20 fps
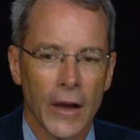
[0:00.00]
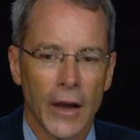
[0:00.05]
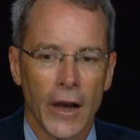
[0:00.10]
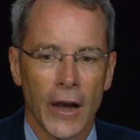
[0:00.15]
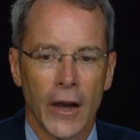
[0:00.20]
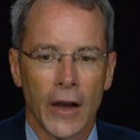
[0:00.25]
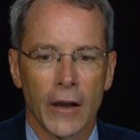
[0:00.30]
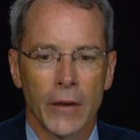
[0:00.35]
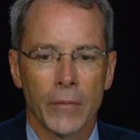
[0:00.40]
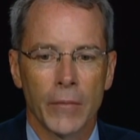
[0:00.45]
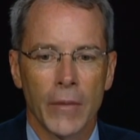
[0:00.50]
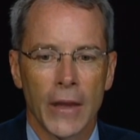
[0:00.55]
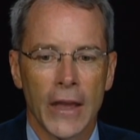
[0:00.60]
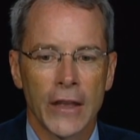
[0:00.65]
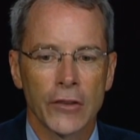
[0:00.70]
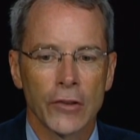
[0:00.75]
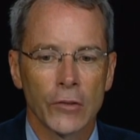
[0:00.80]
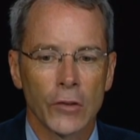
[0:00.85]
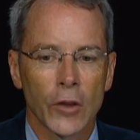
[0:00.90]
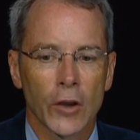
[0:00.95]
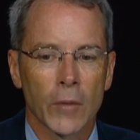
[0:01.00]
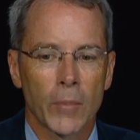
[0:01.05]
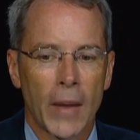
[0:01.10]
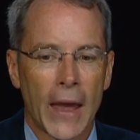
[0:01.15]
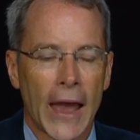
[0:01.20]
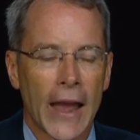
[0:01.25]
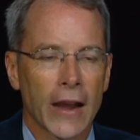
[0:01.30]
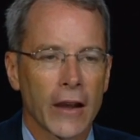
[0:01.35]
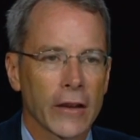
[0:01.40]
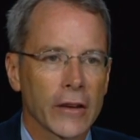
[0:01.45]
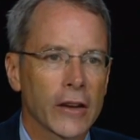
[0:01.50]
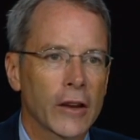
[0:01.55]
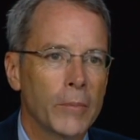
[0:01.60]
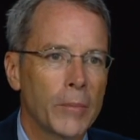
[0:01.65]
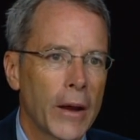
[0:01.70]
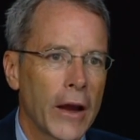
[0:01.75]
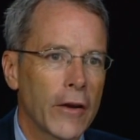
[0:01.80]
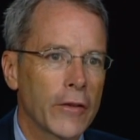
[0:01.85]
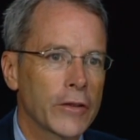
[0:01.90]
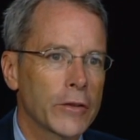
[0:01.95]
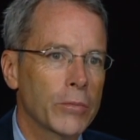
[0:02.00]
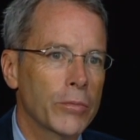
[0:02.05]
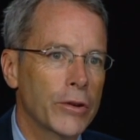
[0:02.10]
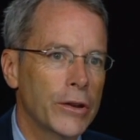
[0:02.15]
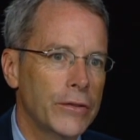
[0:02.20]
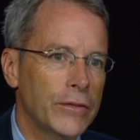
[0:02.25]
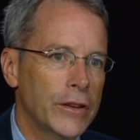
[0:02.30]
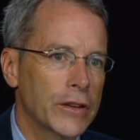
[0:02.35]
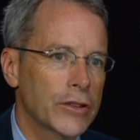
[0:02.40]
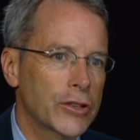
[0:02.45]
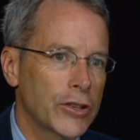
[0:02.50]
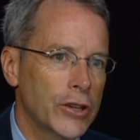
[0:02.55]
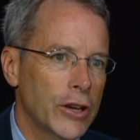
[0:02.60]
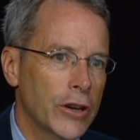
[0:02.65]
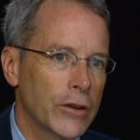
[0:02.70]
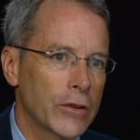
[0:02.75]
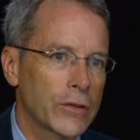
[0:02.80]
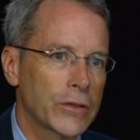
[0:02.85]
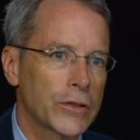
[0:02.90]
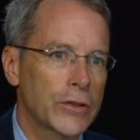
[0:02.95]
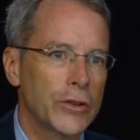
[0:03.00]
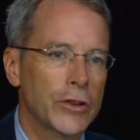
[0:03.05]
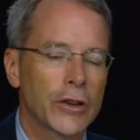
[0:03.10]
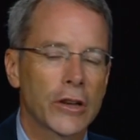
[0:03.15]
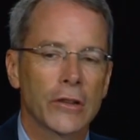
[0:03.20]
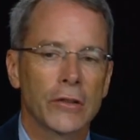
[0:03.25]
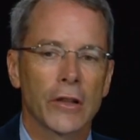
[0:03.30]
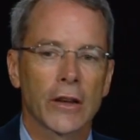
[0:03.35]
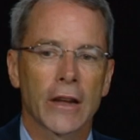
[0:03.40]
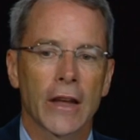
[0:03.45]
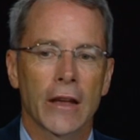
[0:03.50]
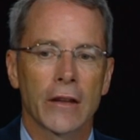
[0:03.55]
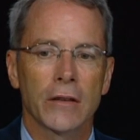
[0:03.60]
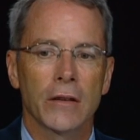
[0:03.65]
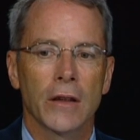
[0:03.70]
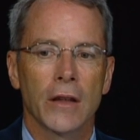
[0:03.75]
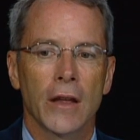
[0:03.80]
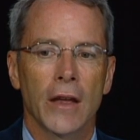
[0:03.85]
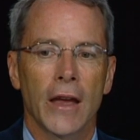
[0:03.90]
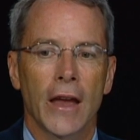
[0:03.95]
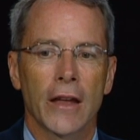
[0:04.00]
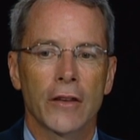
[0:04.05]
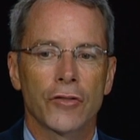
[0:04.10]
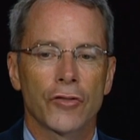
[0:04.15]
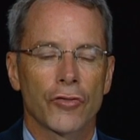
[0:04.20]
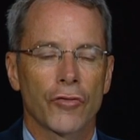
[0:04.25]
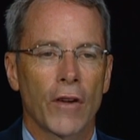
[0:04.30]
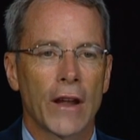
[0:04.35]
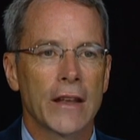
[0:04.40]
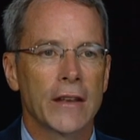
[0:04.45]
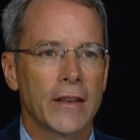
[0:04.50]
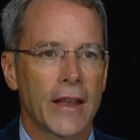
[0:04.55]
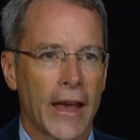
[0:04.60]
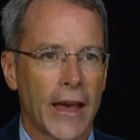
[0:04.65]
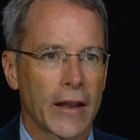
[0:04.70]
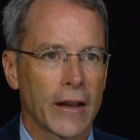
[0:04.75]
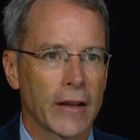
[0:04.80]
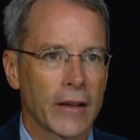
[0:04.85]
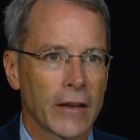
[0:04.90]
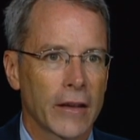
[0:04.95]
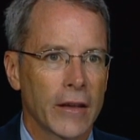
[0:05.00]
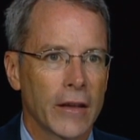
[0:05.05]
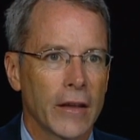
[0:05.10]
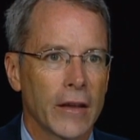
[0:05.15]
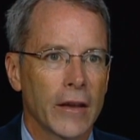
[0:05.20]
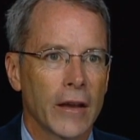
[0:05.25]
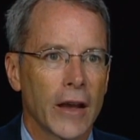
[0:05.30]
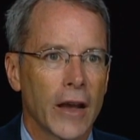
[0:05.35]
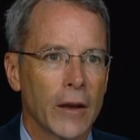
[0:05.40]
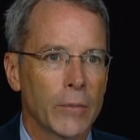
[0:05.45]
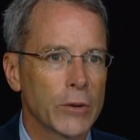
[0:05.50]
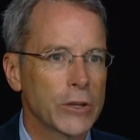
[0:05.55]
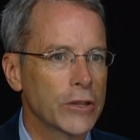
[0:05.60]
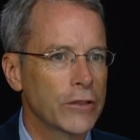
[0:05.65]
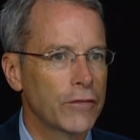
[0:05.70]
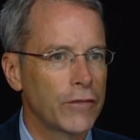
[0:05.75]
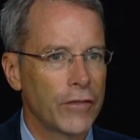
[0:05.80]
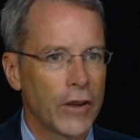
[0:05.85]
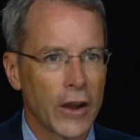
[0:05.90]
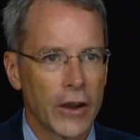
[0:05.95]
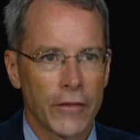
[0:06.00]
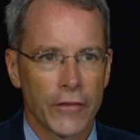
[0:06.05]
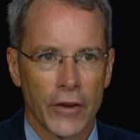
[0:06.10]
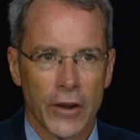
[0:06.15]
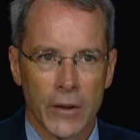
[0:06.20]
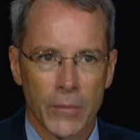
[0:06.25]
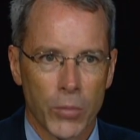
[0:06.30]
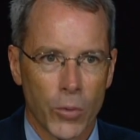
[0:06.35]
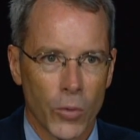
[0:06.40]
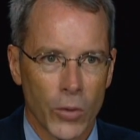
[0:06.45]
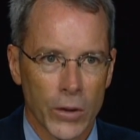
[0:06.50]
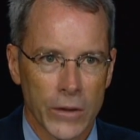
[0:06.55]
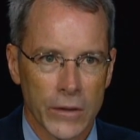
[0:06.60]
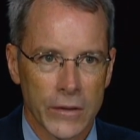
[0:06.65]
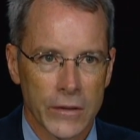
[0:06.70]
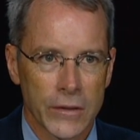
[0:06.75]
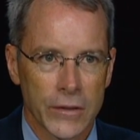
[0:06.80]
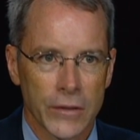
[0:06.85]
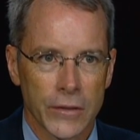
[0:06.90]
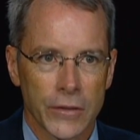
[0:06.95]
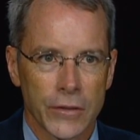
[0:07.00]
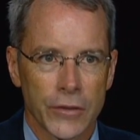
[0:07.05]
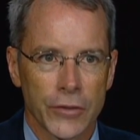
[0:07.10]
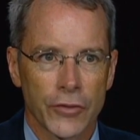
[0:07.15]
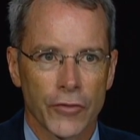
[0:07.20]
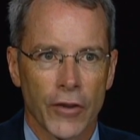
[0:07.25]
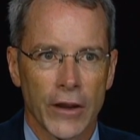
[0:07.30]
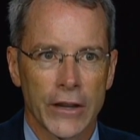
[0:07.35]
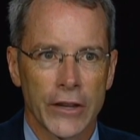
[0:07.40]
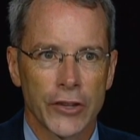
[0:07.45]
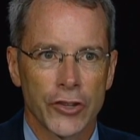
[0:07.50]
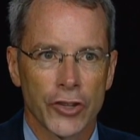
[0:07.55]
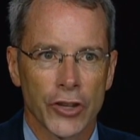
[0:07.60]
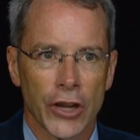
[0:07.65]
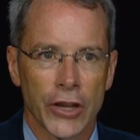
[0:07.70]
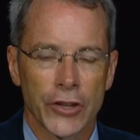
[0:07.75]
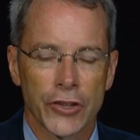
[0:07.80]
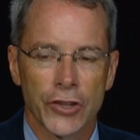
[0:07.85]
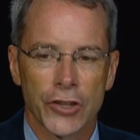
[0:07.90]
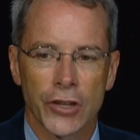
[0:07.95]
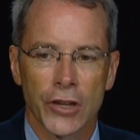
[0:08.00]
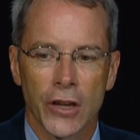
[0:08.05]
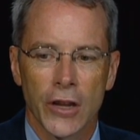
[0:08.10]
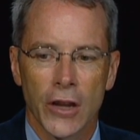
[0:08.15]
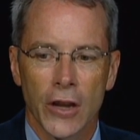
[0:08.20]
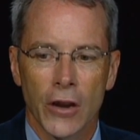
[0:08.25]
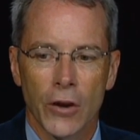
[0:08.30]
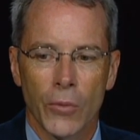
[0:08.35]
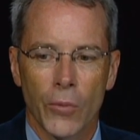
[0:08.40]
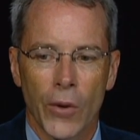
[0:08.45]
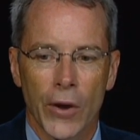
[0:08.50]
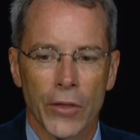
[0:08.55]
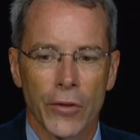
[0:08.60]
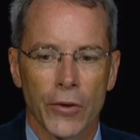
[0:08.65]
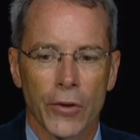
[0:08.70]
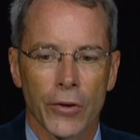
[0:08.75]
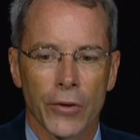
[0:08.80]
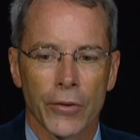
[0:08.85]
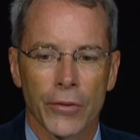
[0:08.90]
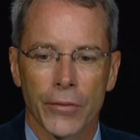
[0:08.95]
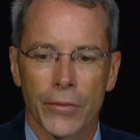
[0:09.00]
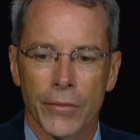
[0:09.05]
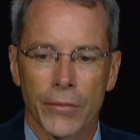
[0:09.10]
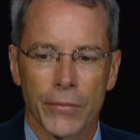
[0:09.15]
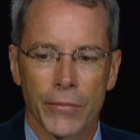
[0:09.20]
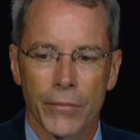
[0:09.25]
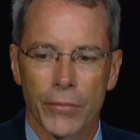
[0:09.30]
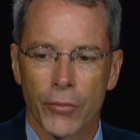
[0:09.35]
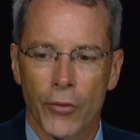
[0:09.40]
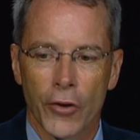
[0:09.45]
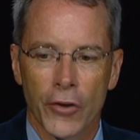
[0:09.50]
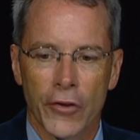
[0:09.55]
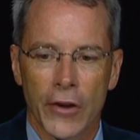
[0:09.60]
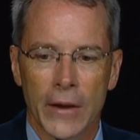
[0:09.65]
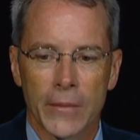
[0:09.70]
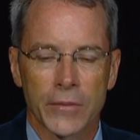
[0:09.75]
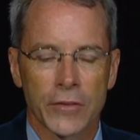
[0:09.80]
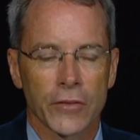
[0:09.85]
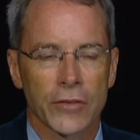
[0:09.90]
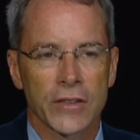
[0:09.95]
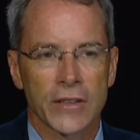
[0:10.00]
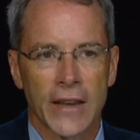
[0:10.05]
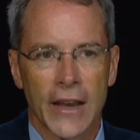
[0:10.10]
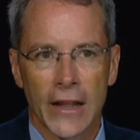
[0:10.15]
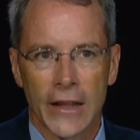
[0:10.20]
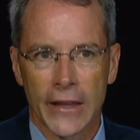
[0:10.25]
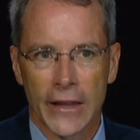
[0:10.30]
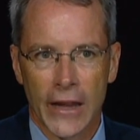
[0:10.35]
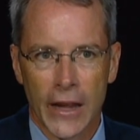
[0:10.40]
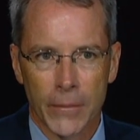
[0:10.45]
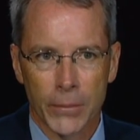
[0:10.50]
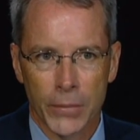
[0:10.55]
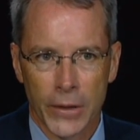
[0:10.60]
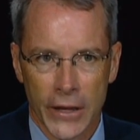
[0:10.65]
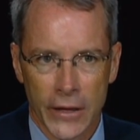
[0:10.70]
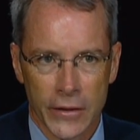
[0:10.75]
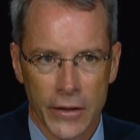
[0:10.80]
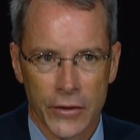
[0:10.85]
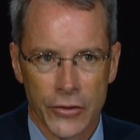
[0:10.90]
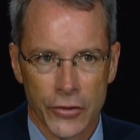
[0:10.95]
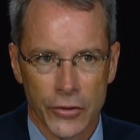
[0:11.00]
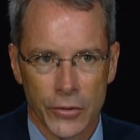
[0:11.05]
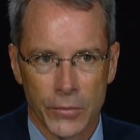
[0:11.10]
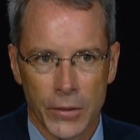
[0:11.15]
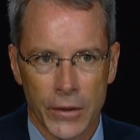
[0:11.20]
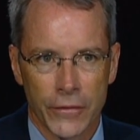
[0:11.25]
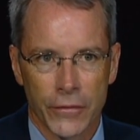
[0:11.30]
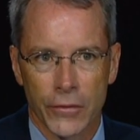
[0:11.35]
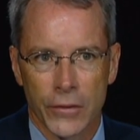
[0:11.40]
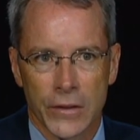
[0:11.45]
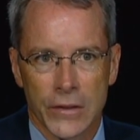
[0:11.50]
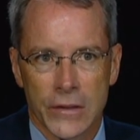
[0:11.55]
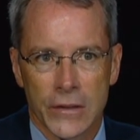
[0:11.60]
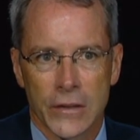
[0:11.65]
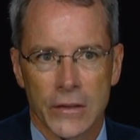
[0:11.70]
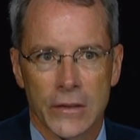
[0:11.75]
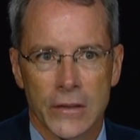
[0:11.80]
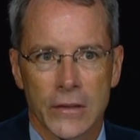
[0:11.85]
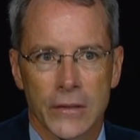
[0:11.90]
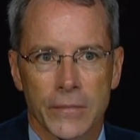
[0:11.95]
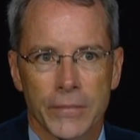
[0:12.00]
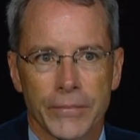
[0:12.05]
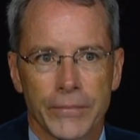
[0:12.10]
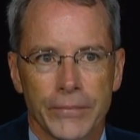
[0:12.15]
And you look back and compare it to previous years. So you can look at trend data, which is very, very important to try to judge whether programs are scaling up like they should be, for instance.